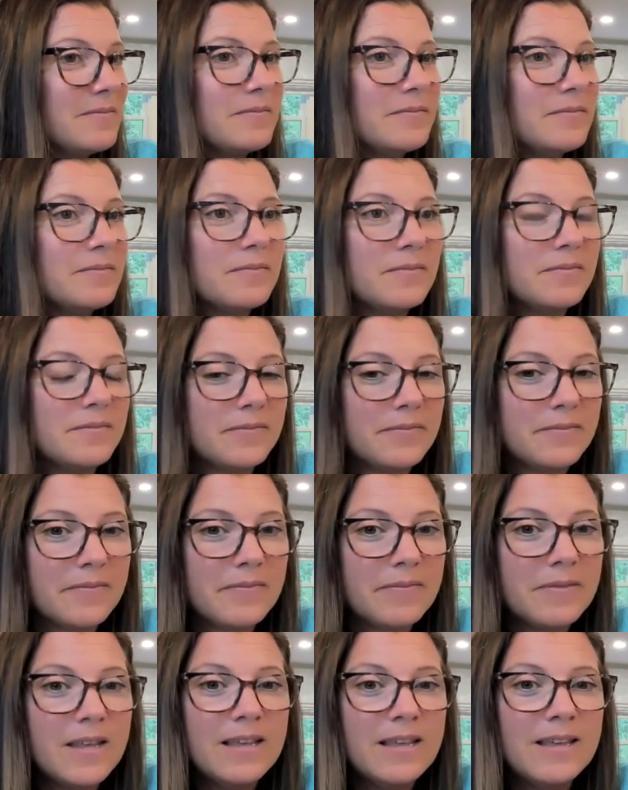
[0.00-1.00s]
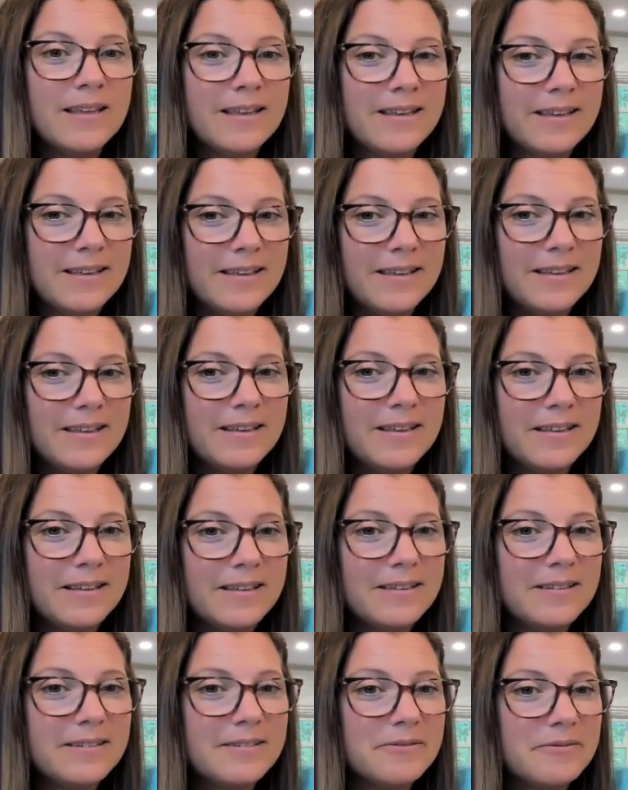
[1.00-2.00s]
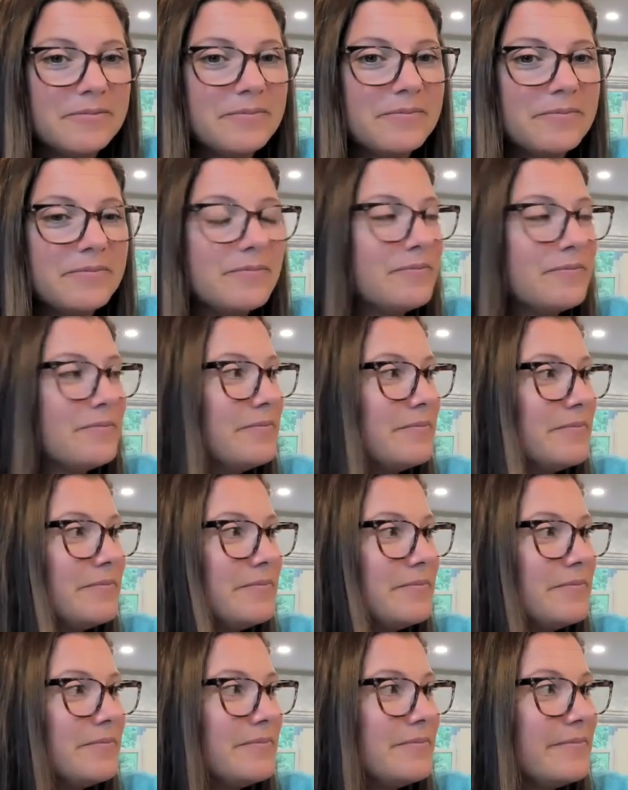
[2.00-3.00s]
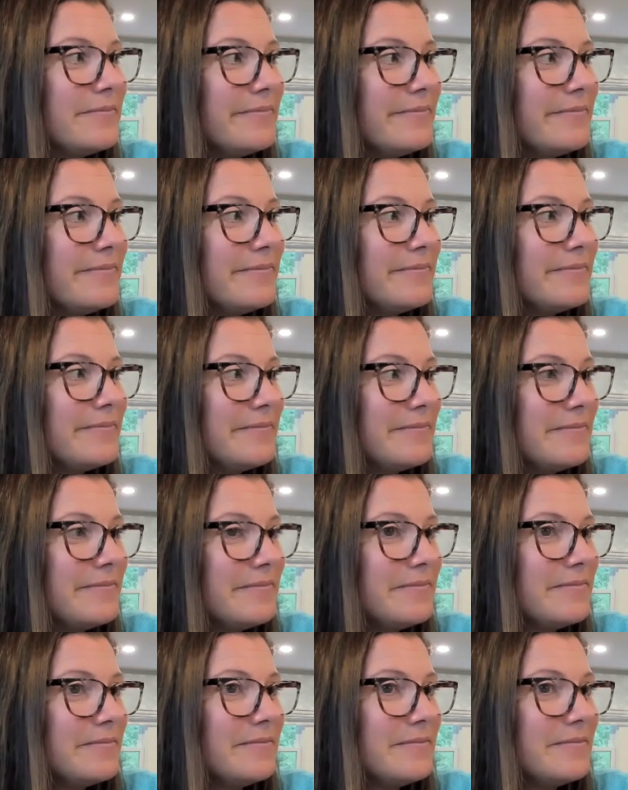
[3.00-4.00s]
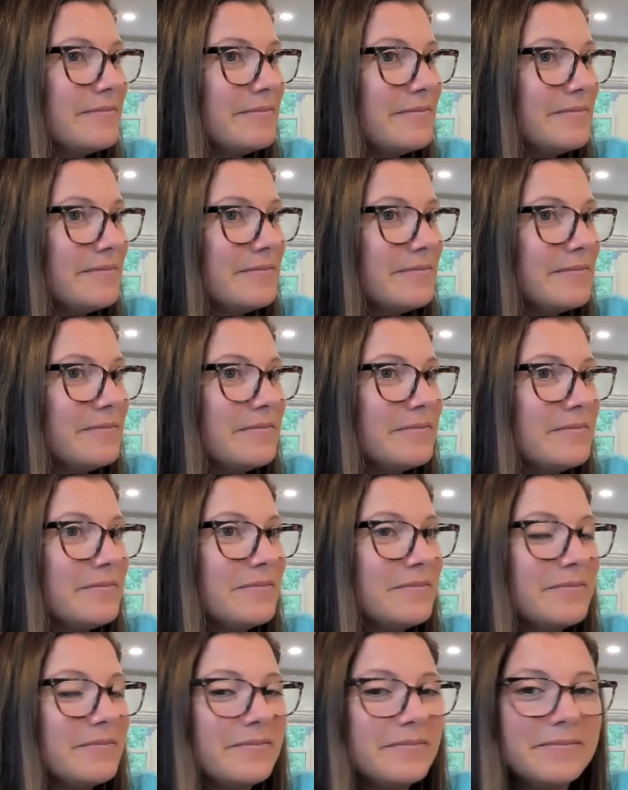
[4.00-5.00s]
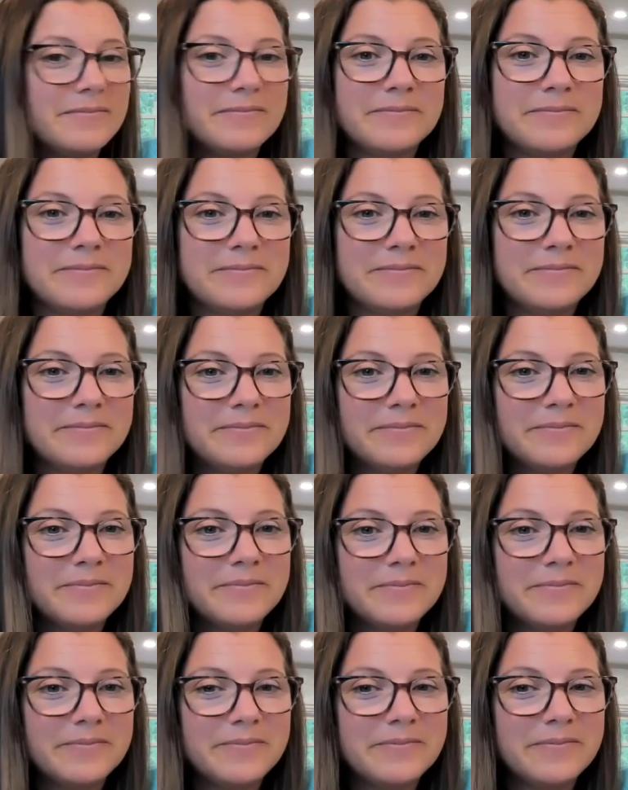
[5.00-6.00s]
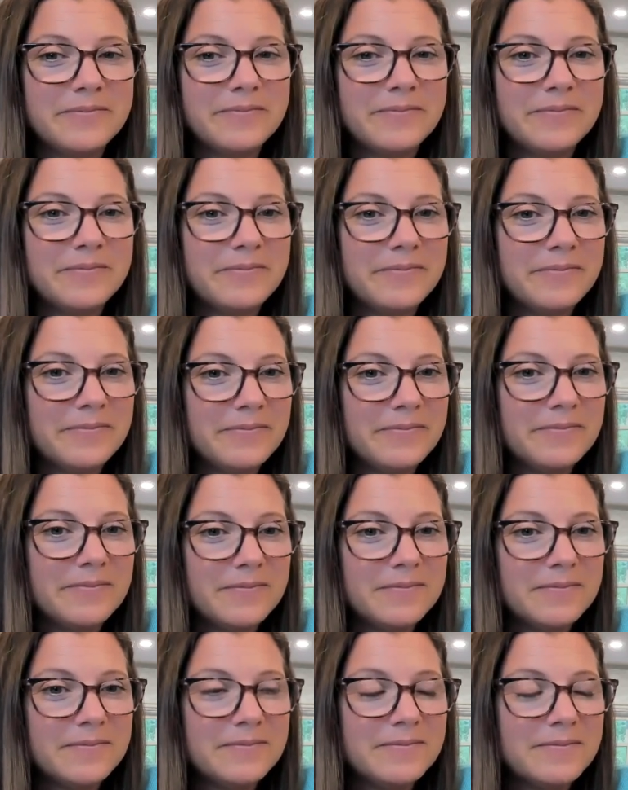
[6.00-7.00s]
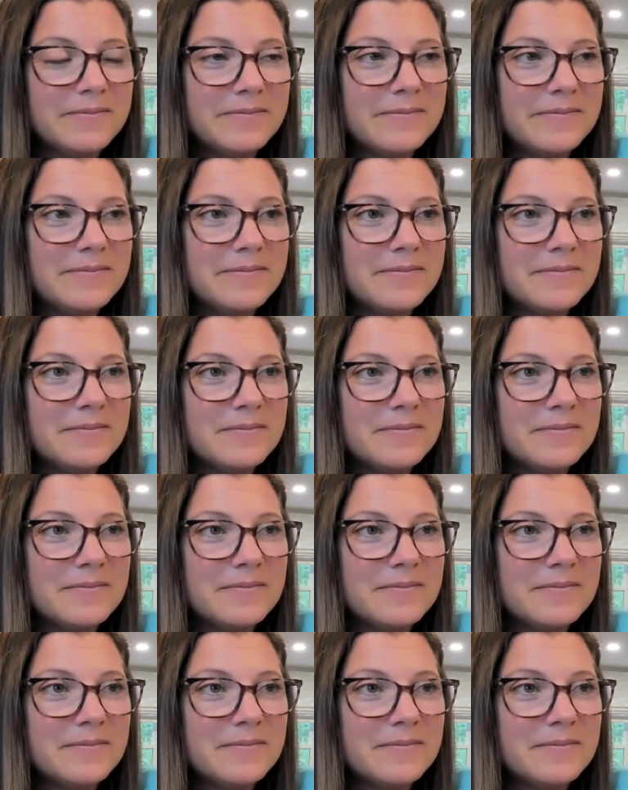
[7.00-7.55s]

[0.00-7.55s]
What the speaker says: [no speech]